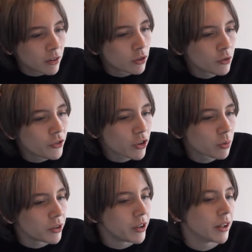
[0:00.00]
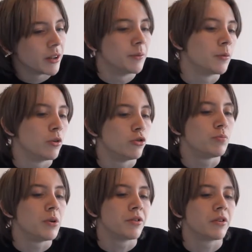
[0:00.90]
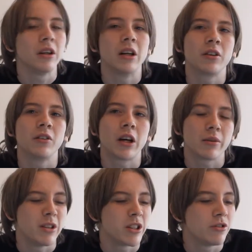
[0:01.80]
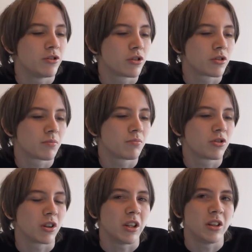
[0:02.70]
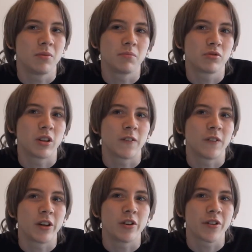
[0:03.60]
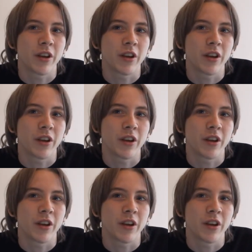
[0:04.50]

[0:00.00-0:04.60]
So phase one, yeah, was basically little animations, silly stick figure